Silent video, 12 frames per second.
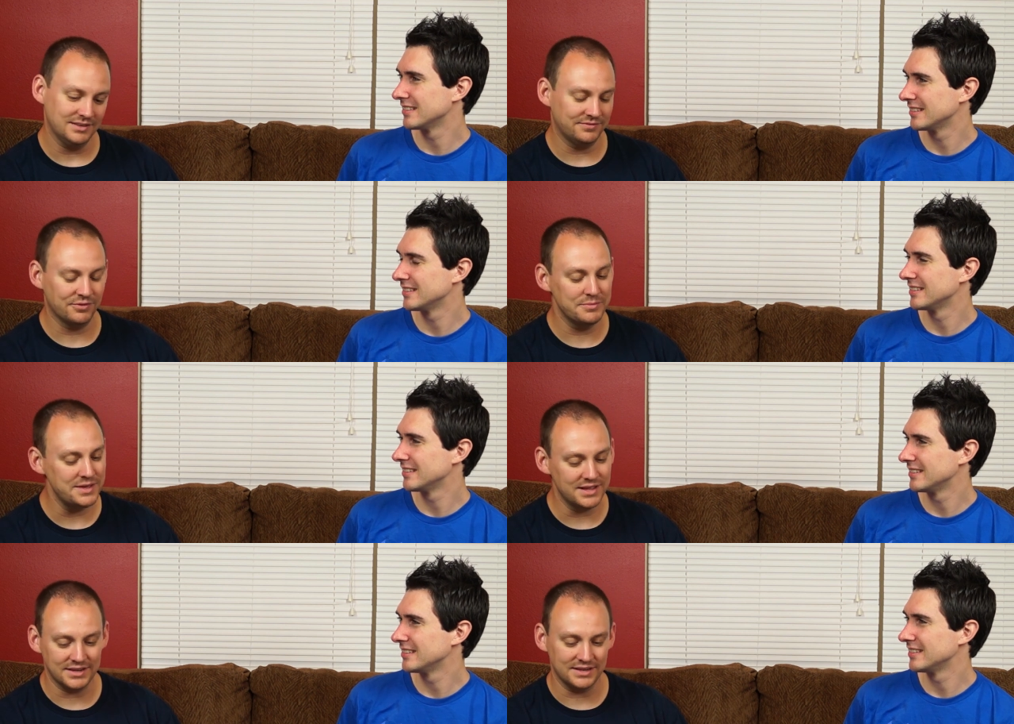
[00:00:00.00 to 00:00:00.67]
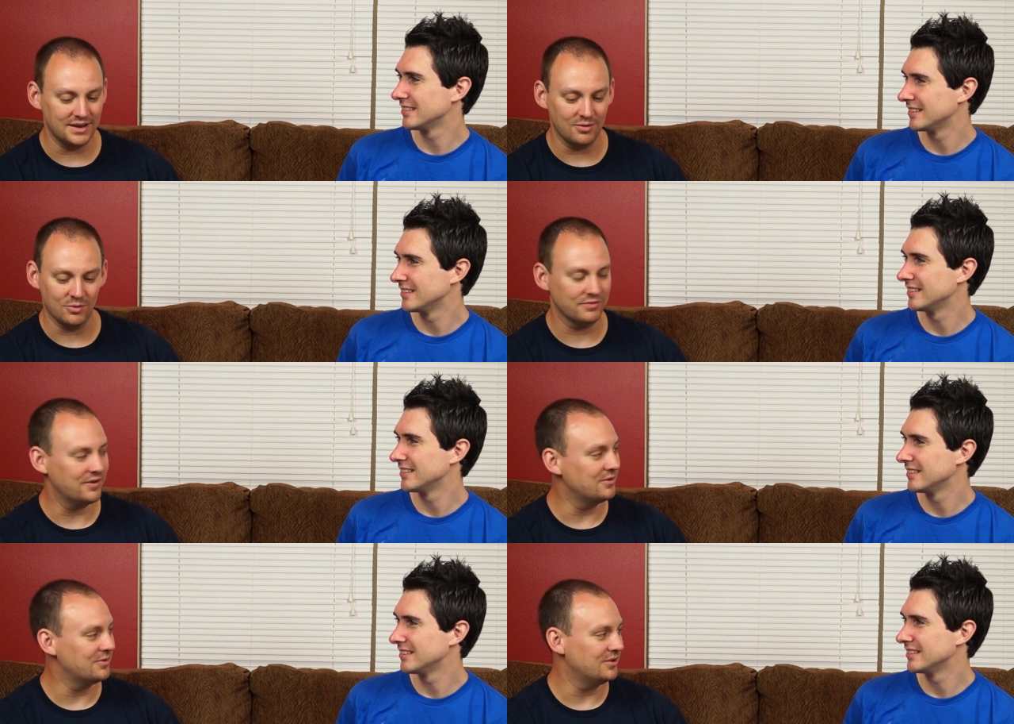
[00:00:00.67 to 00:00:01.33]
Speaker 1: For me, it did not
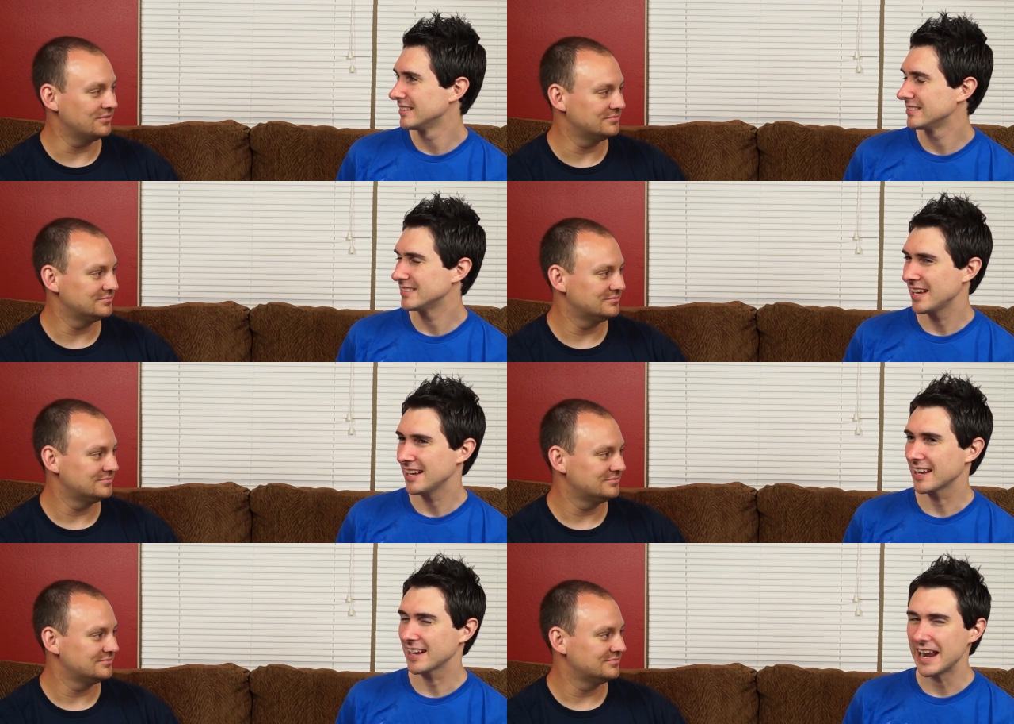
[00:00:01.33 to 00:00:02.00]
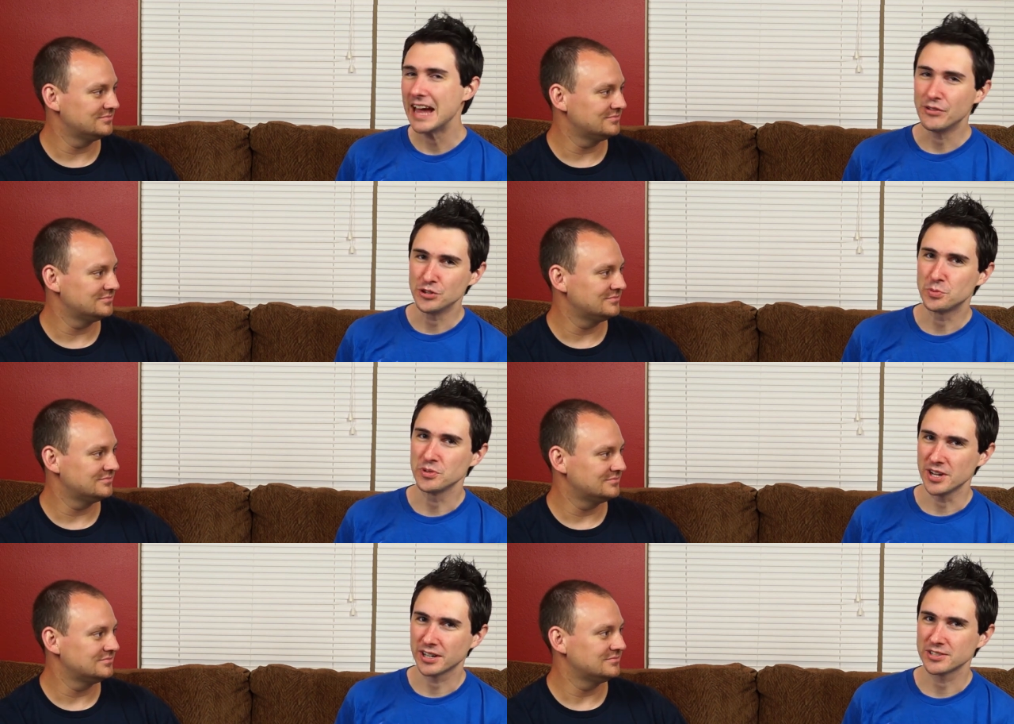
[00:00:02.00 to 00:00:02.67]
work very well. Dang,
Speaker 2: I got
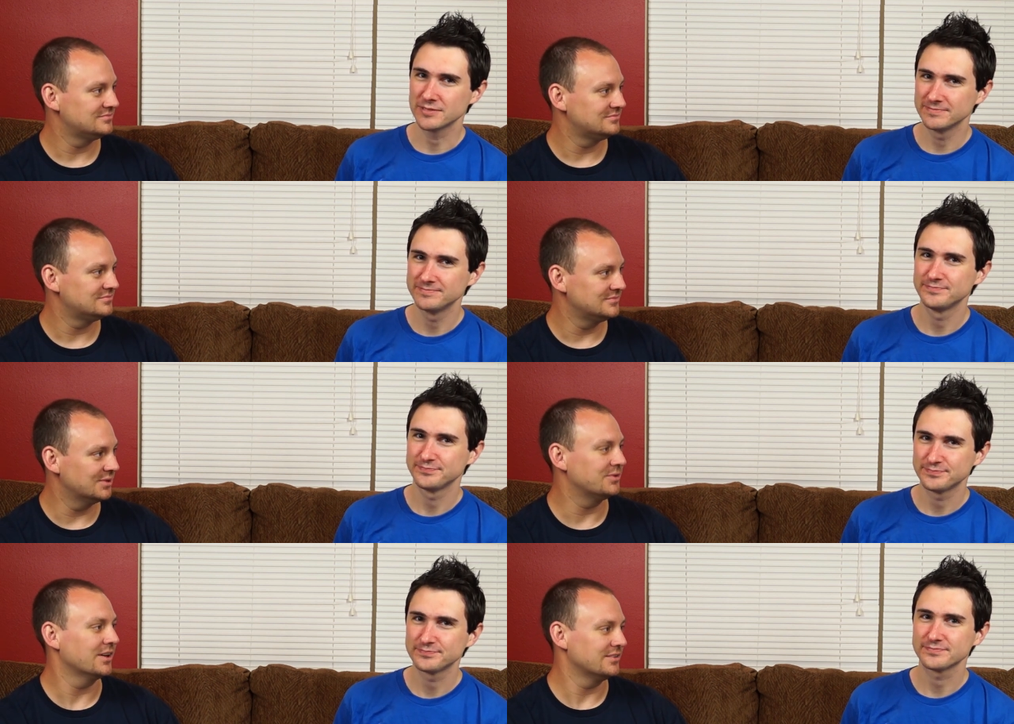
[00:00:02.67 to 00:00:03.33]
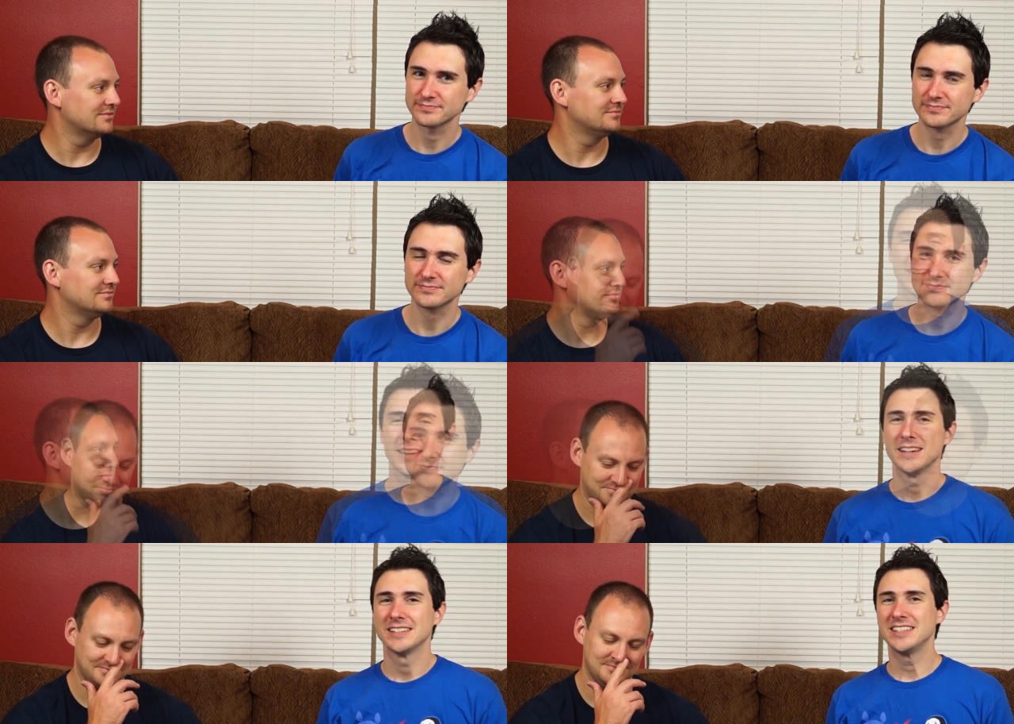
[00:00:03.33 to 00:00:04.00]
average projection. Okay.
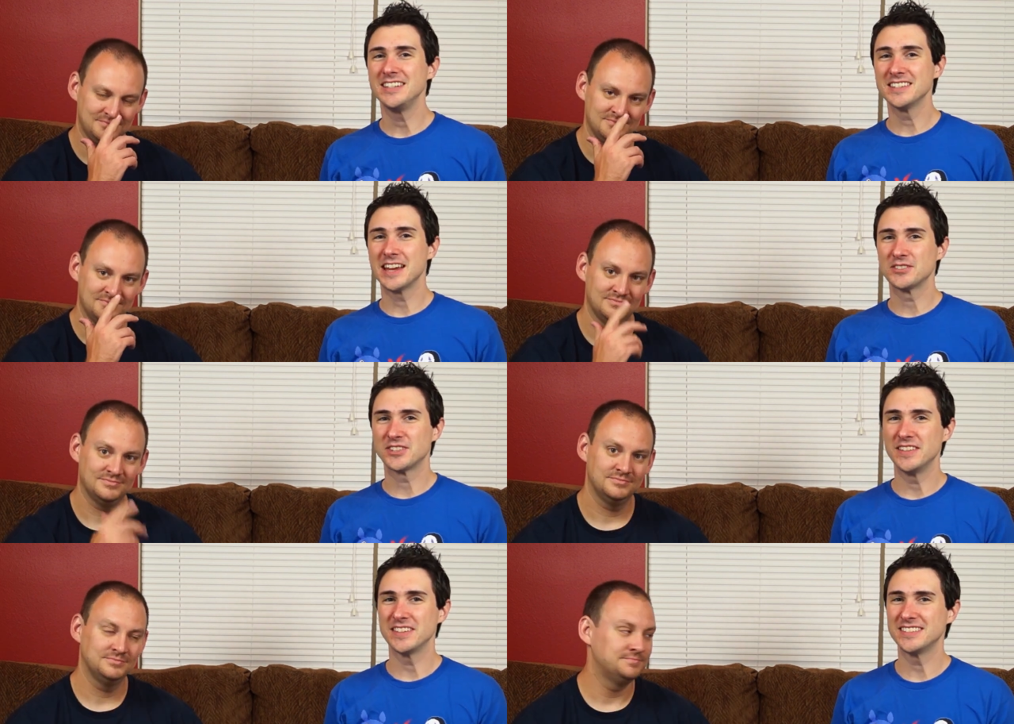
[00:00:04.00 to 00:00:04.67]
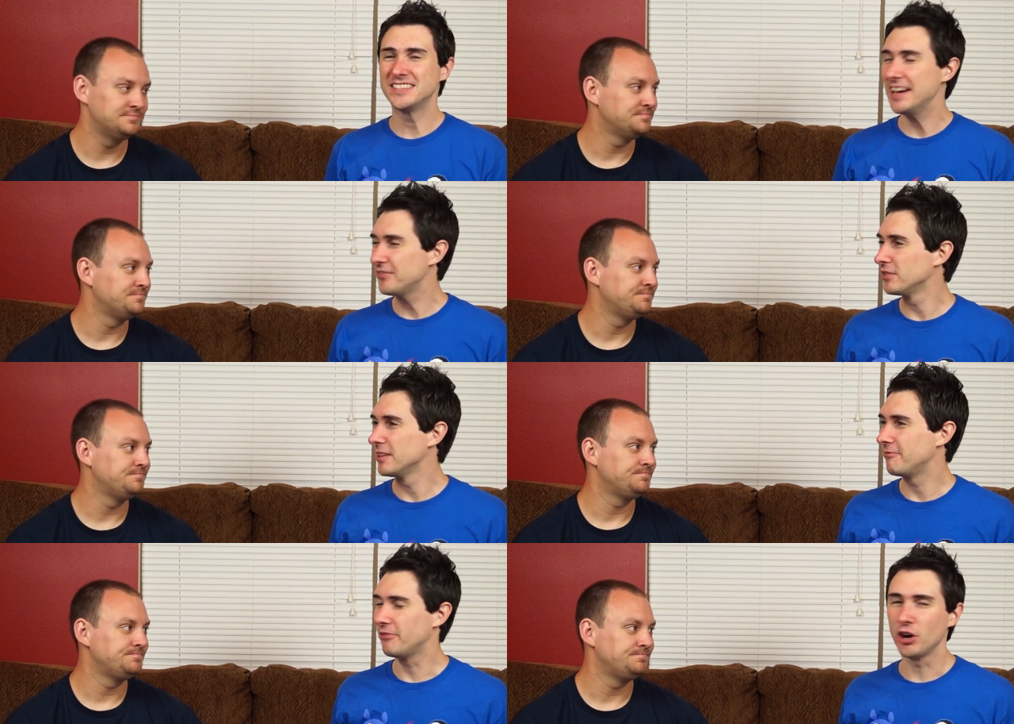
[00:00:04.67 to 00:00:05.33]
Season, I would say this is
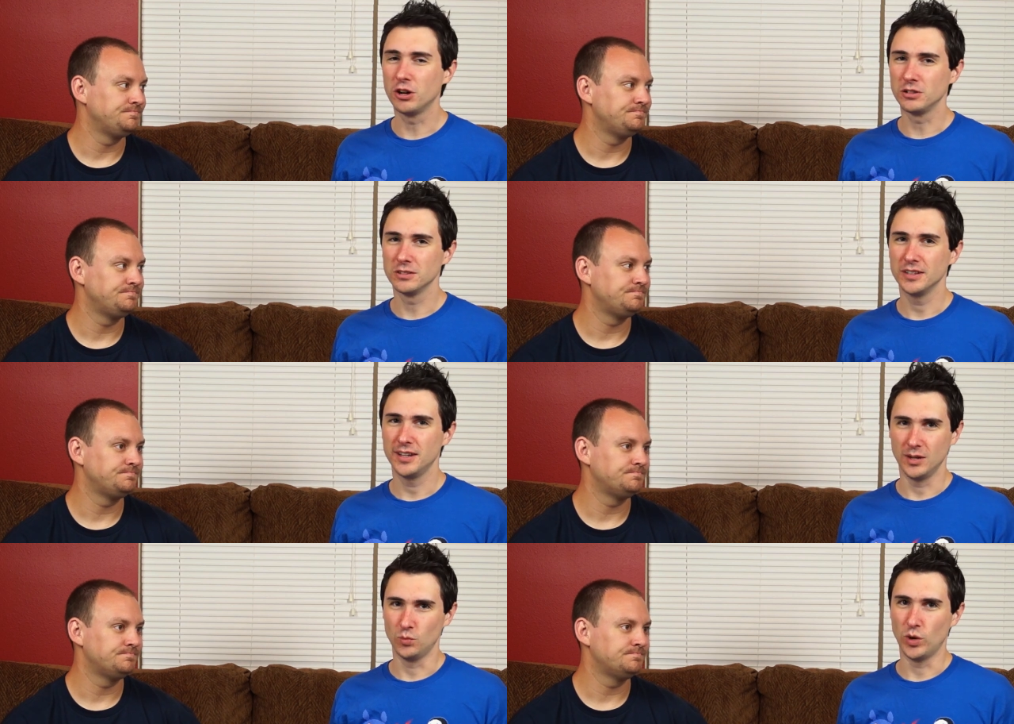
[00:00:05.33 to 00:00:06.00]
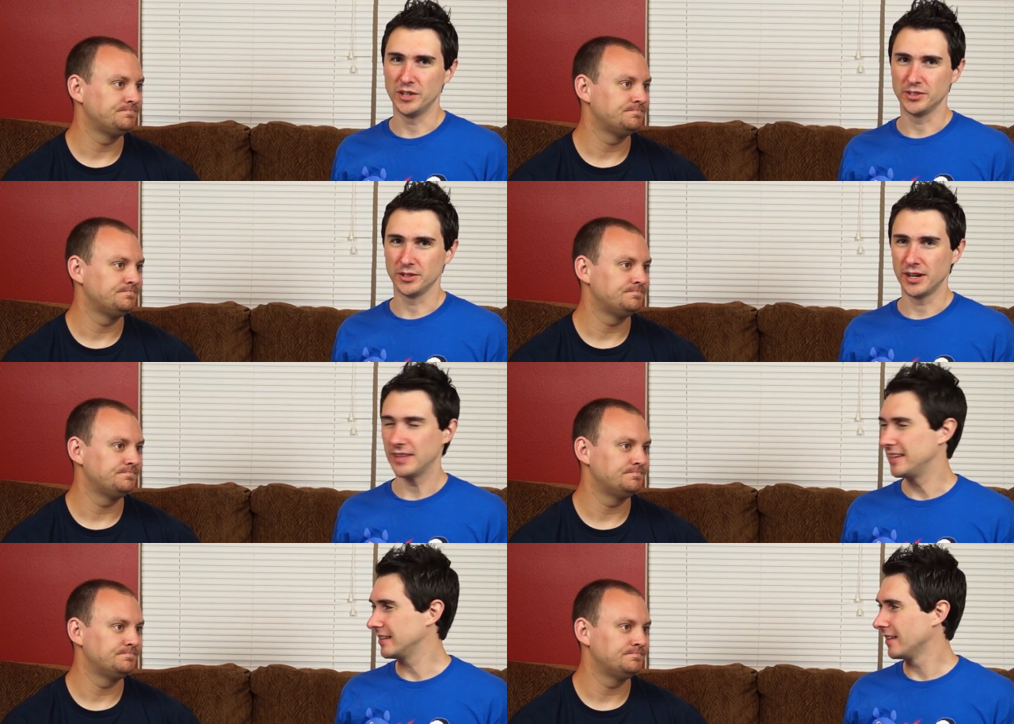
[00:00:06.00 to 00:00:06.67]
definitely fall and
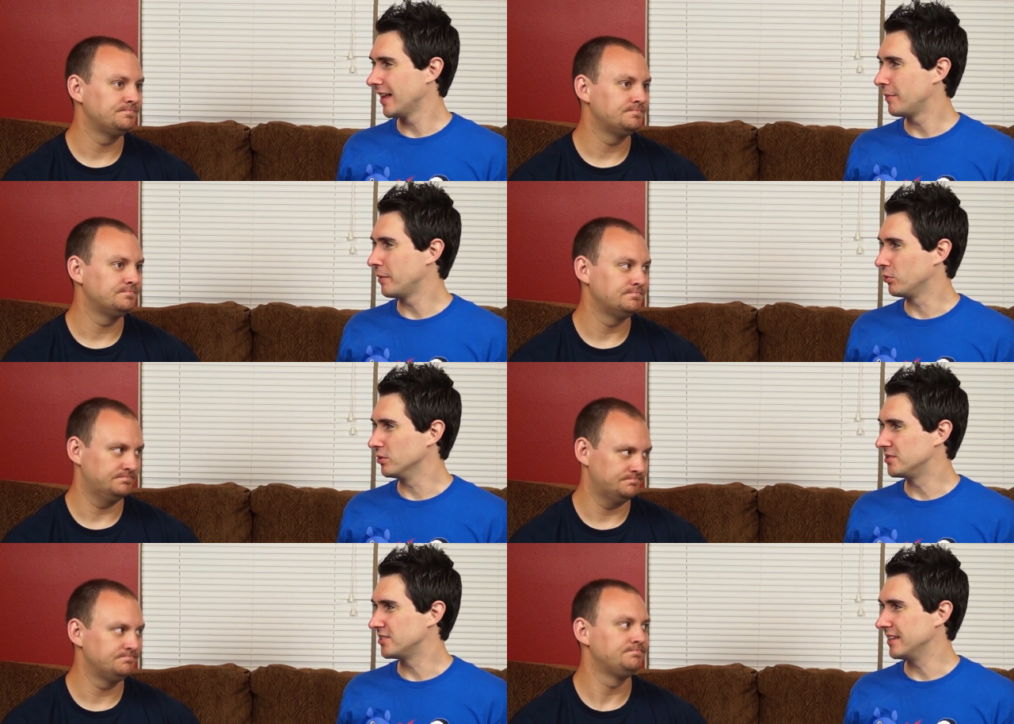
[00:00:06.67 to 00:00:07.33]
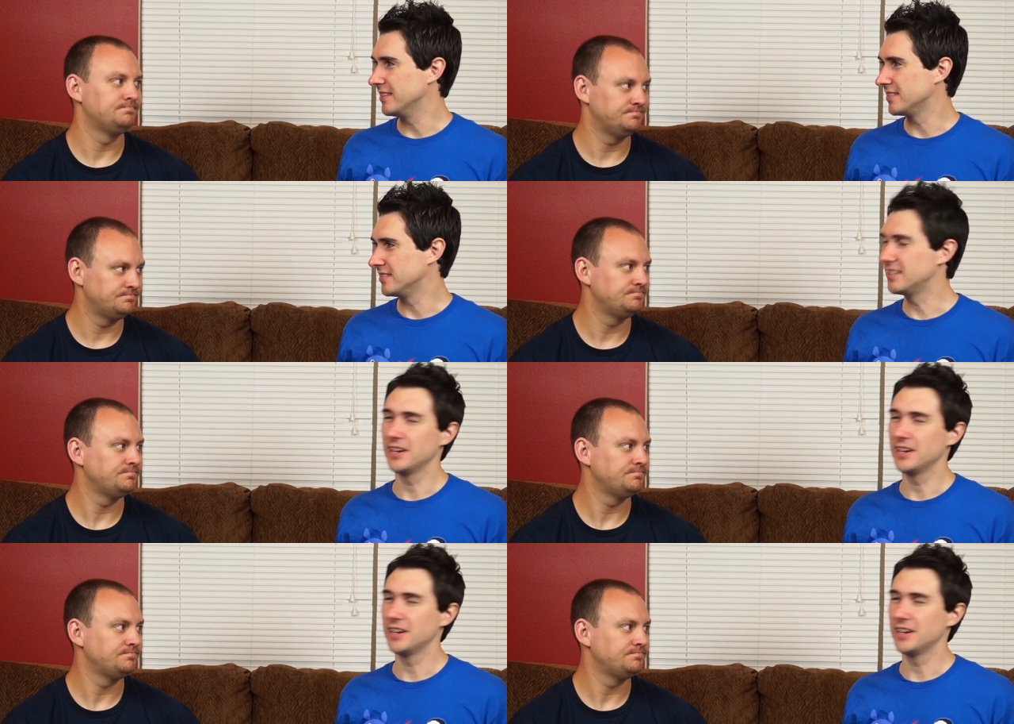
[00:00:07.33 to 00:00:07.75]
winter. I think a lot of people would say this is